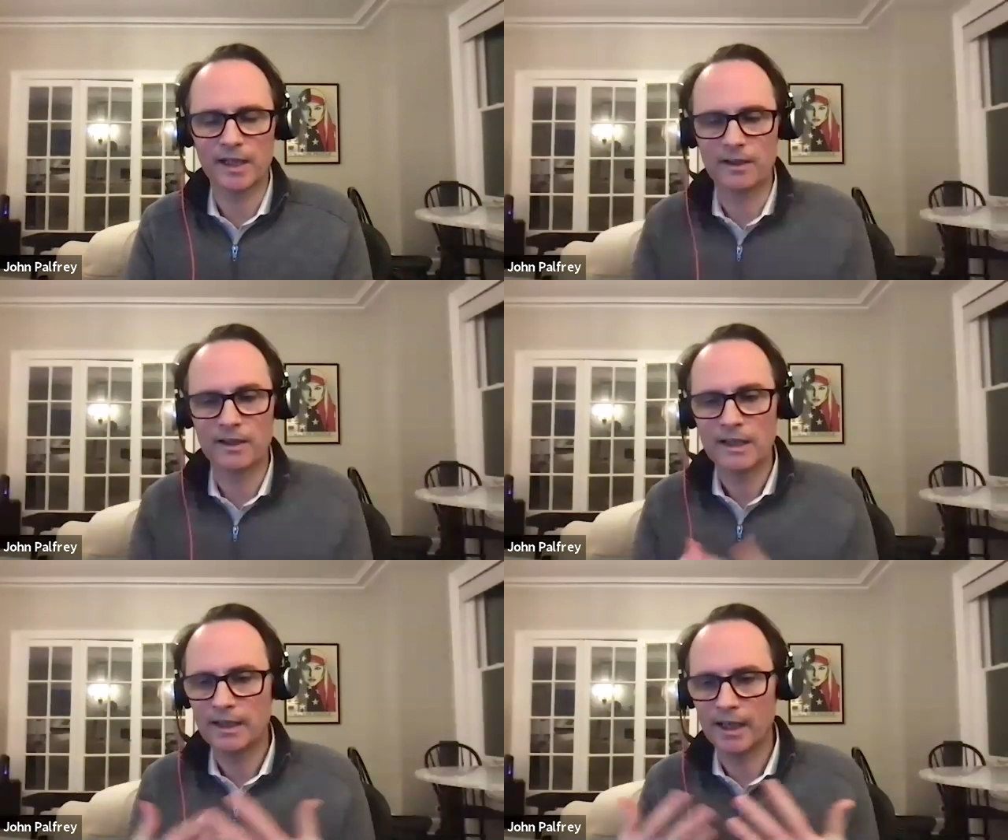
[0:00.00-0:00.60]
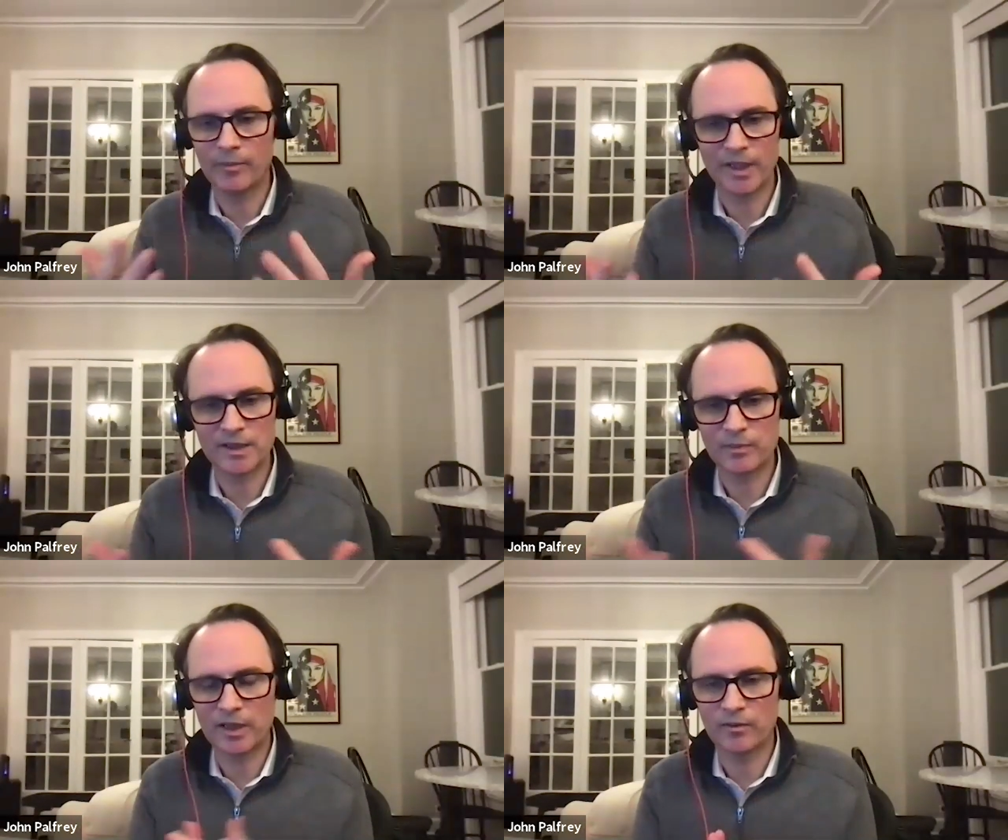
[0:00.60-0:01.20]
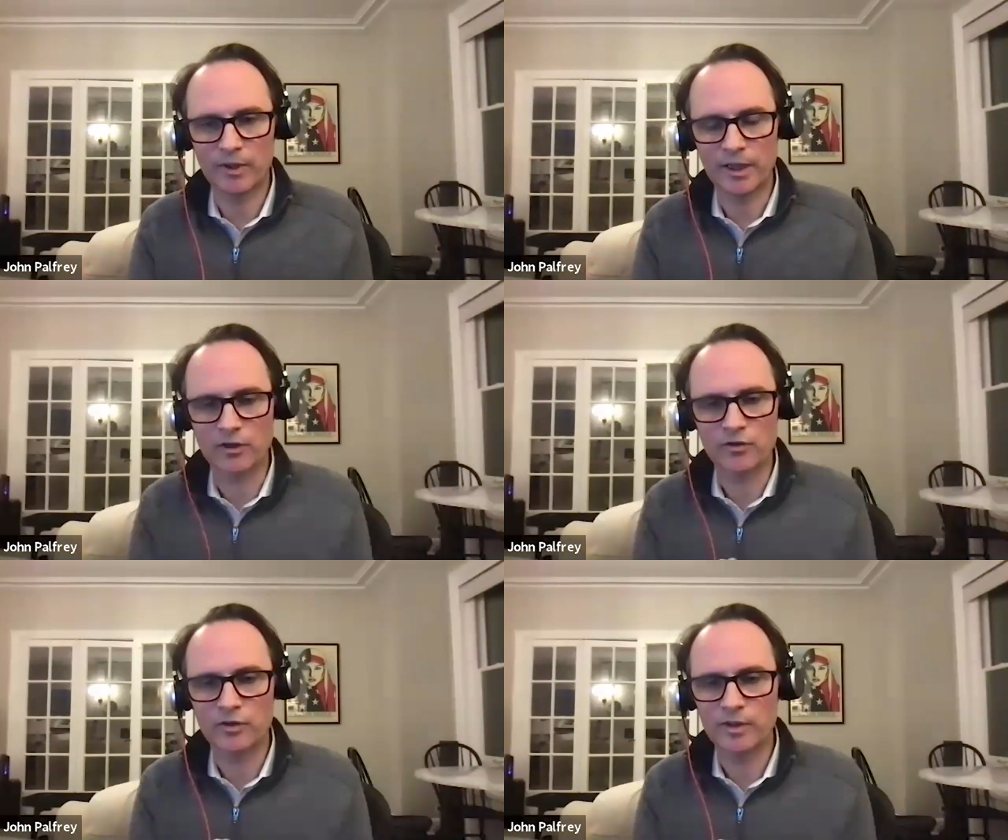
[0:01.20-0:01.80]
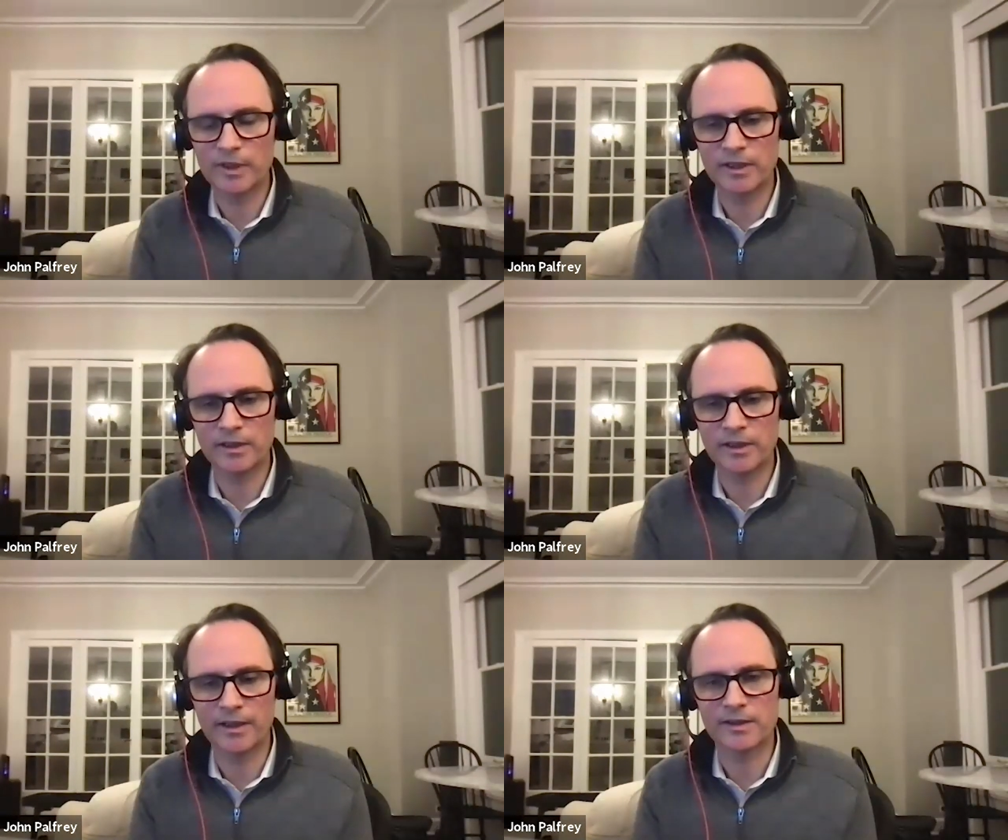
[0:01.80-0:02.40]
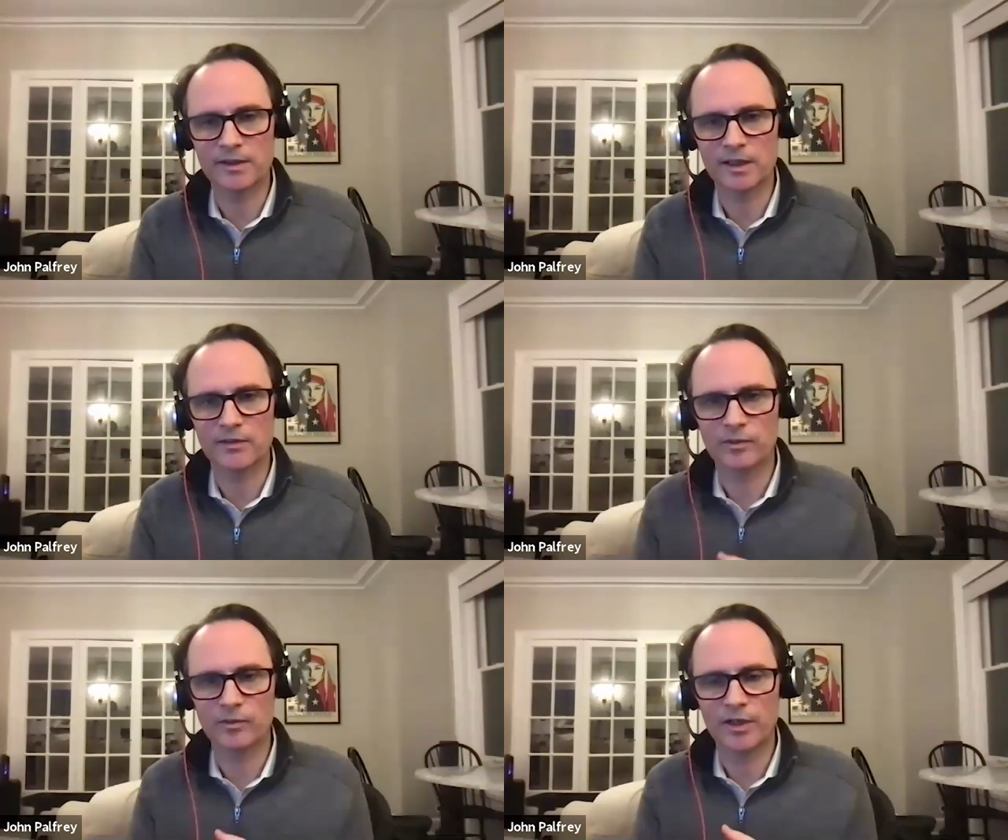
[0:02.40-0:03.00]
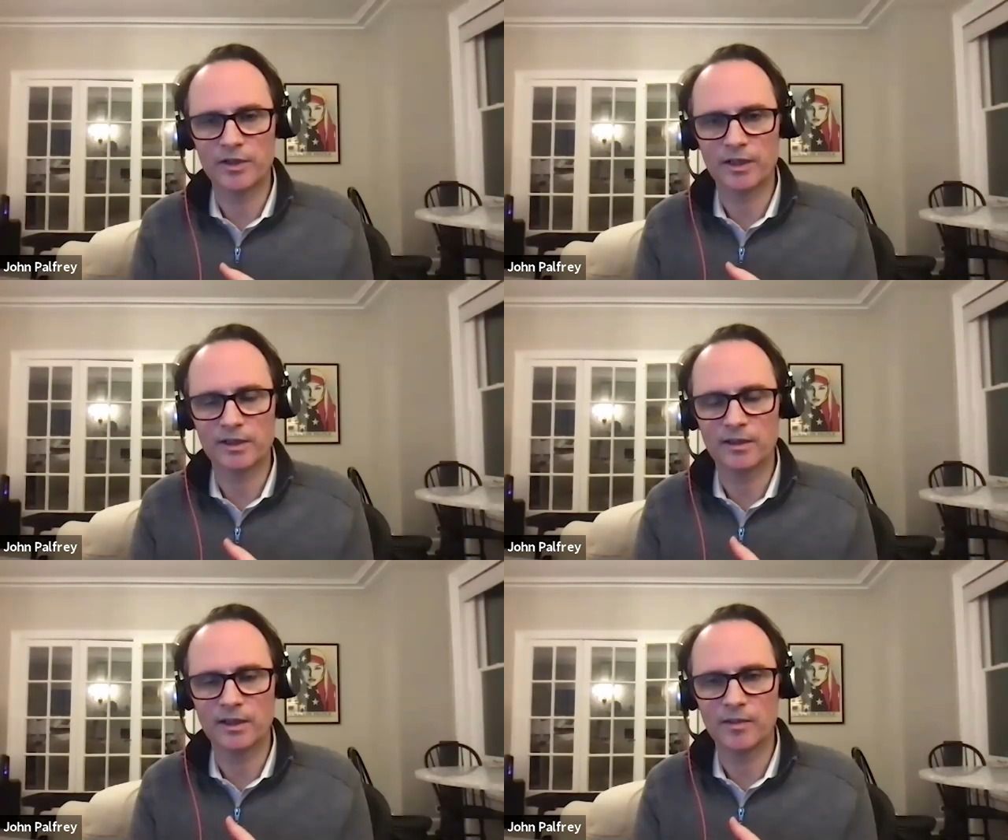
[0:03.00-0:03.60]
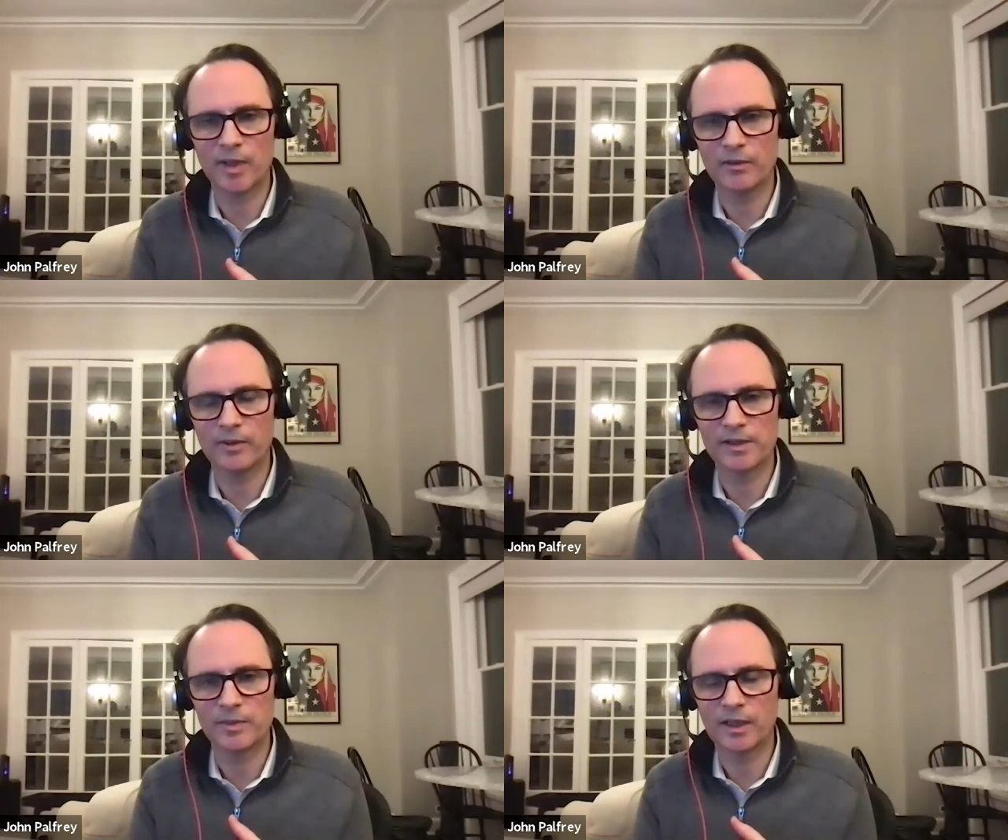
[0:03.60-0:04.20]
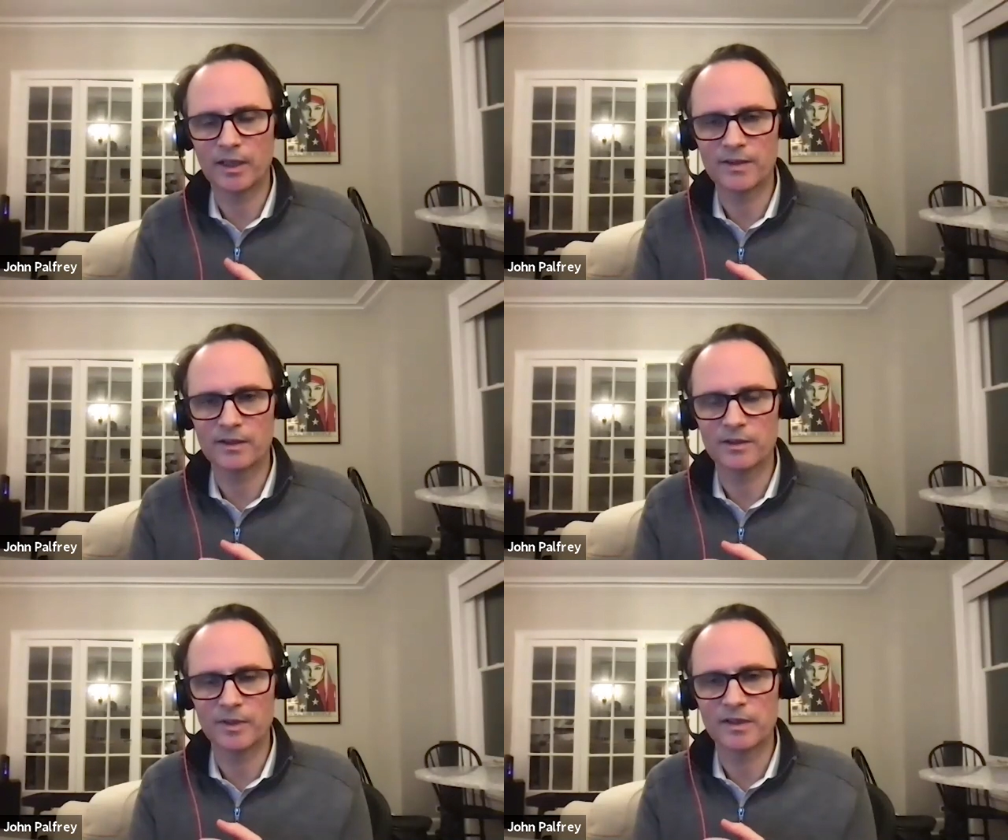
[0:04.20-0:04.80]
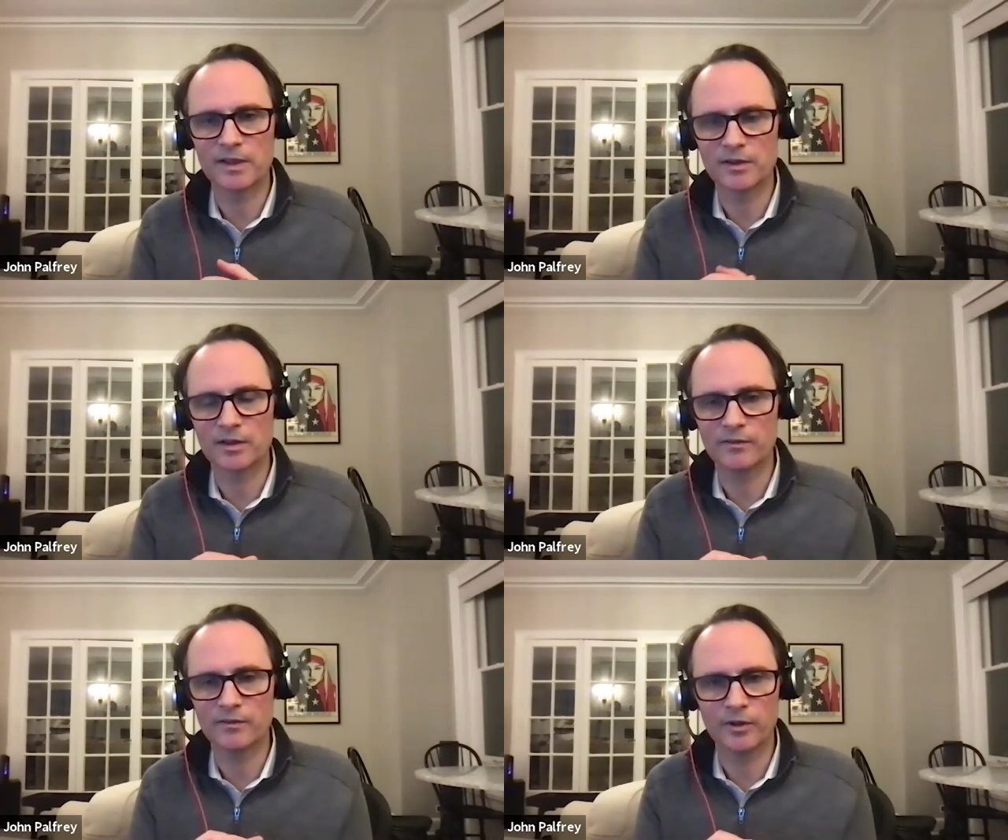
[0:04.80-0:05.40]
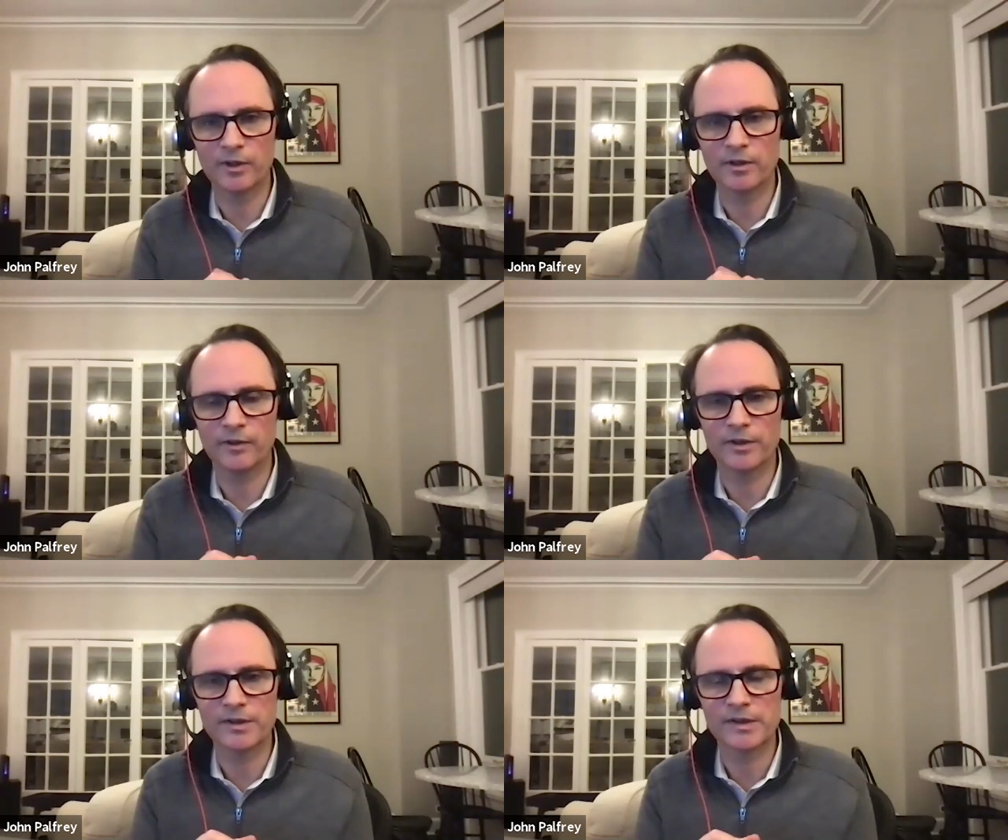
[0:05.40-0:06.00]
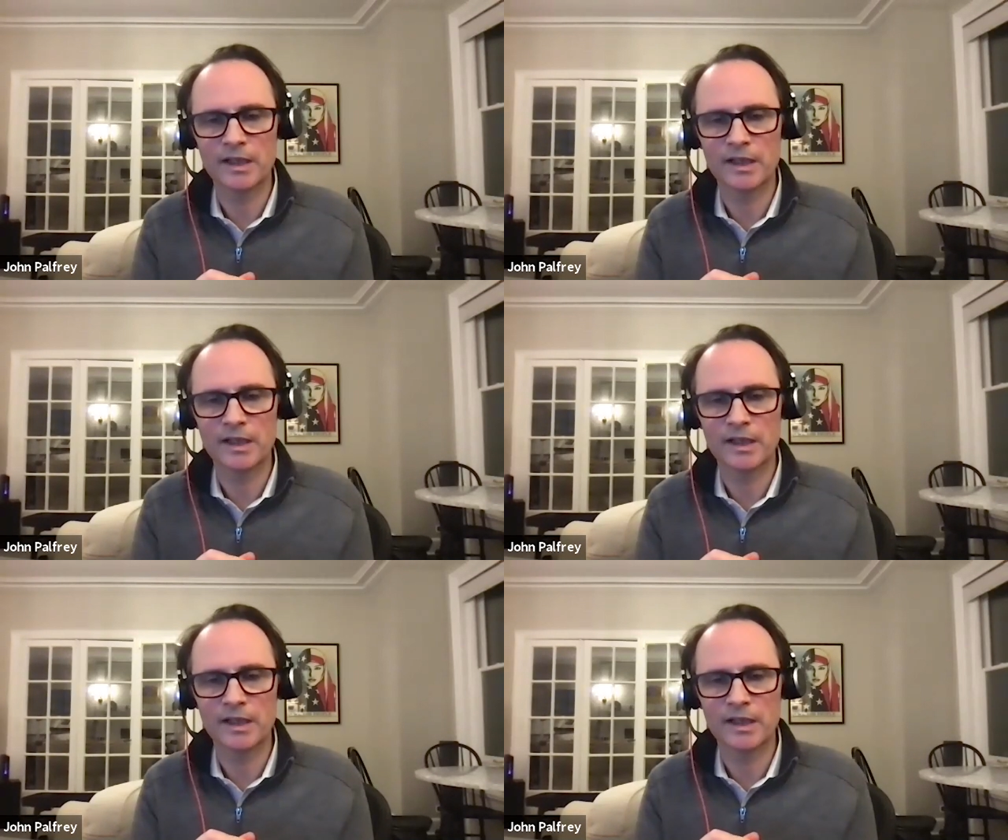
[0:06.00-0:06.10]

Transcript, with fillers: And um, it's been a, an extremely uh, successful project in, in many ways because there's been such a devoted, diverse